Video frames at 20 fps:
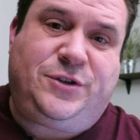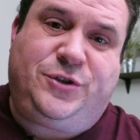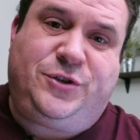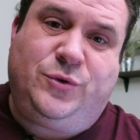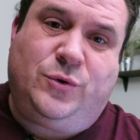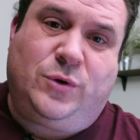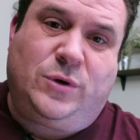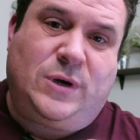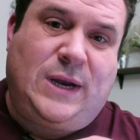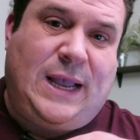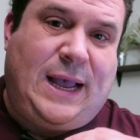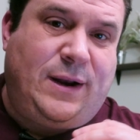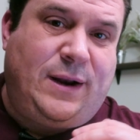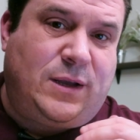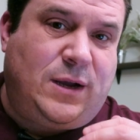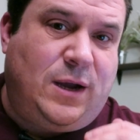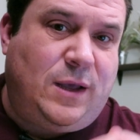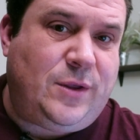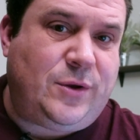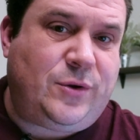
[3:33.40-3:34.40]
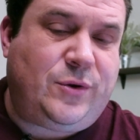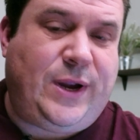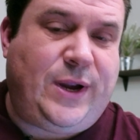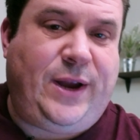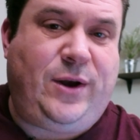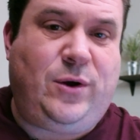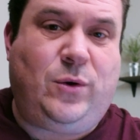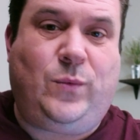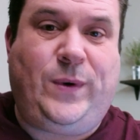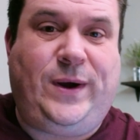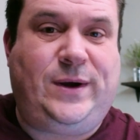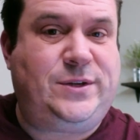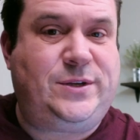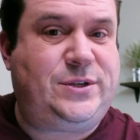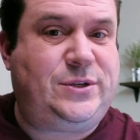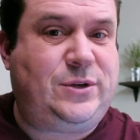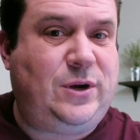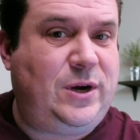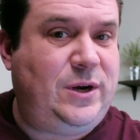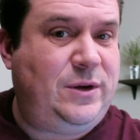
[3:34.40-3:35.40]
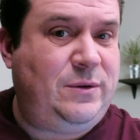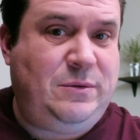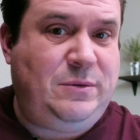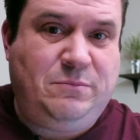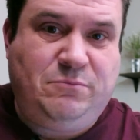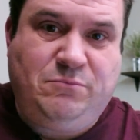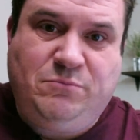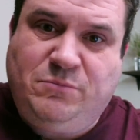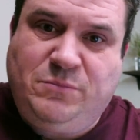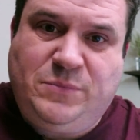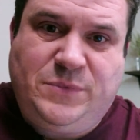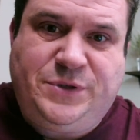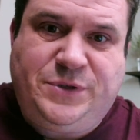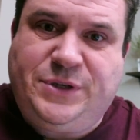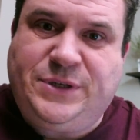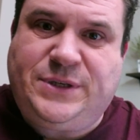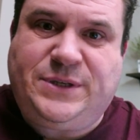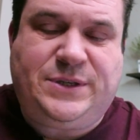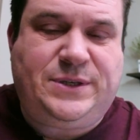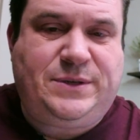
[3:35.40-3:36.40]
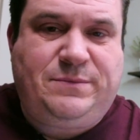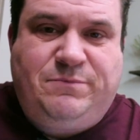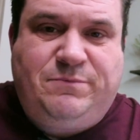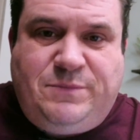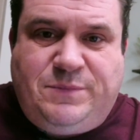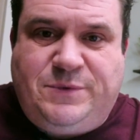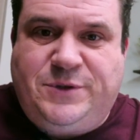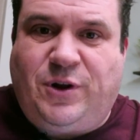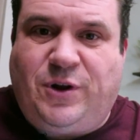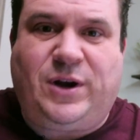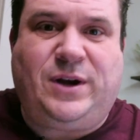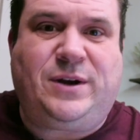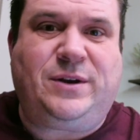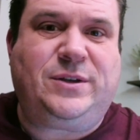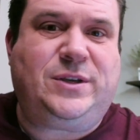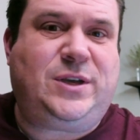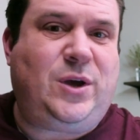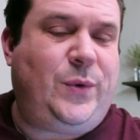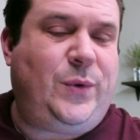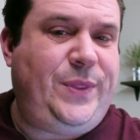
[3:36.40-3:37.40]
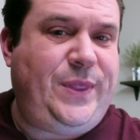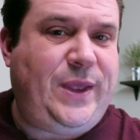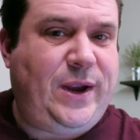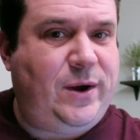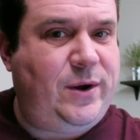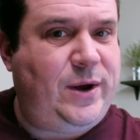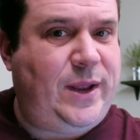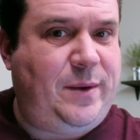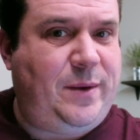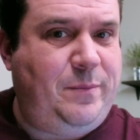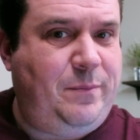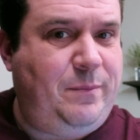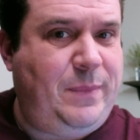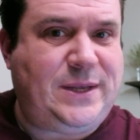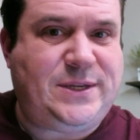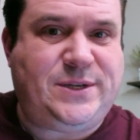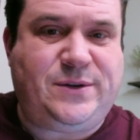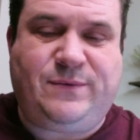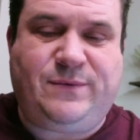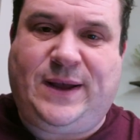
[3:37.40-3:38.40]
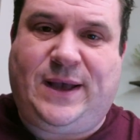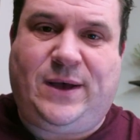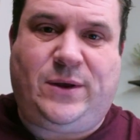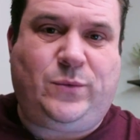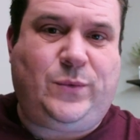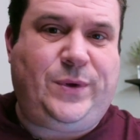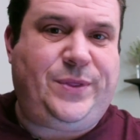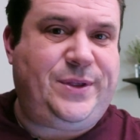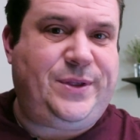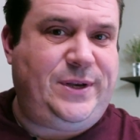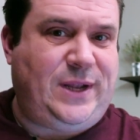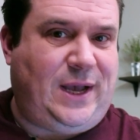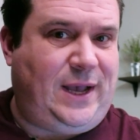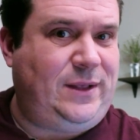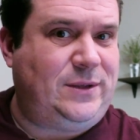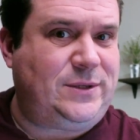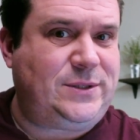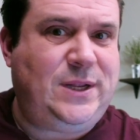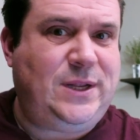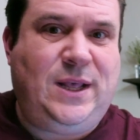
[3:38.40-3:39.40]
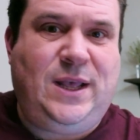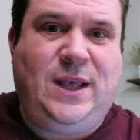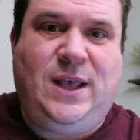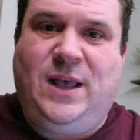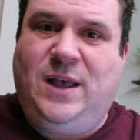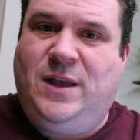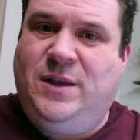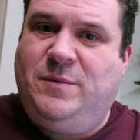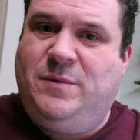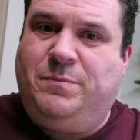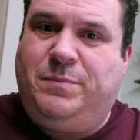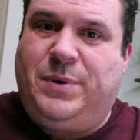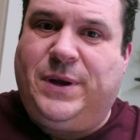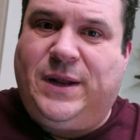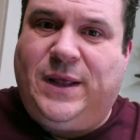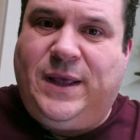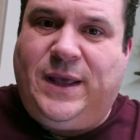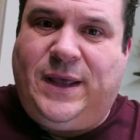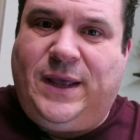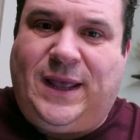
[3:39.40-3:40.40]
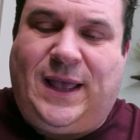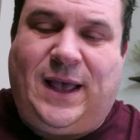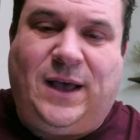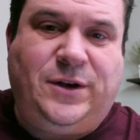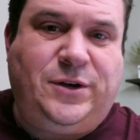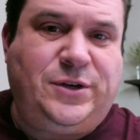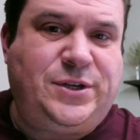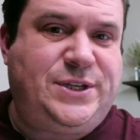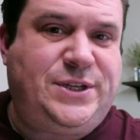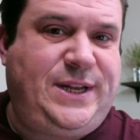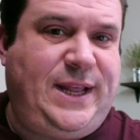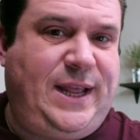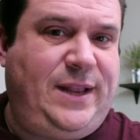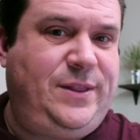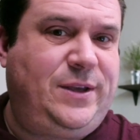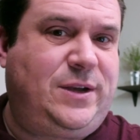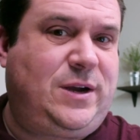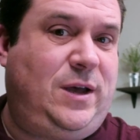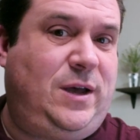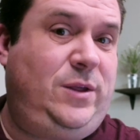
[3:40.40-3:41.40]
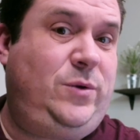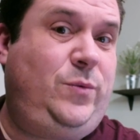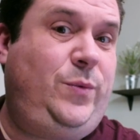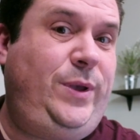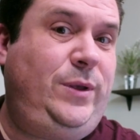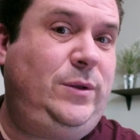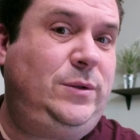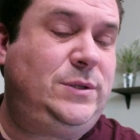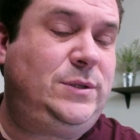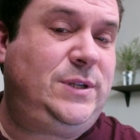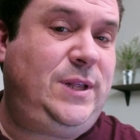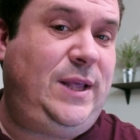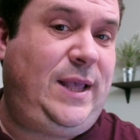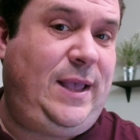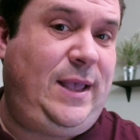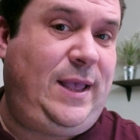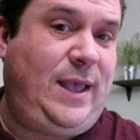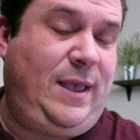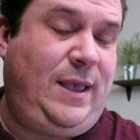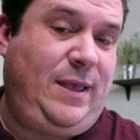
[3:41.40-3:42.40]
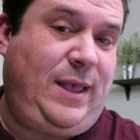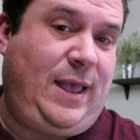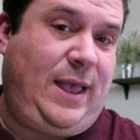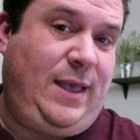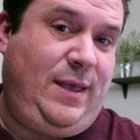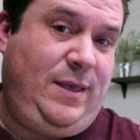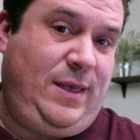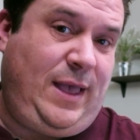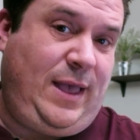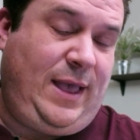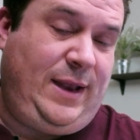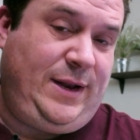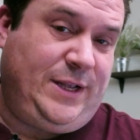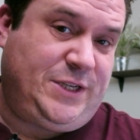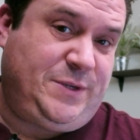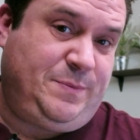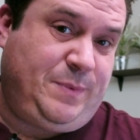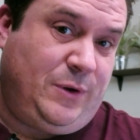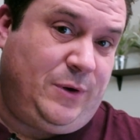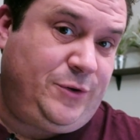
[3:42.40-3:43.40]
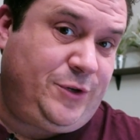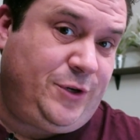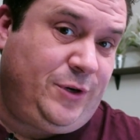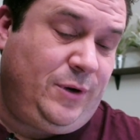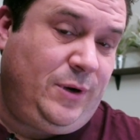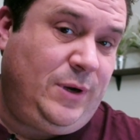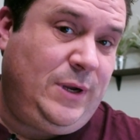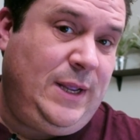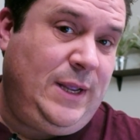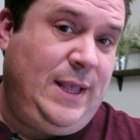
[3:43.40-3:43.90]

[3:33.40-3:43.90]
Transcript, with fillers: sure how to color grade or where to start, just start. Go in there and mess around with the dials. But understand the color wheels and exposure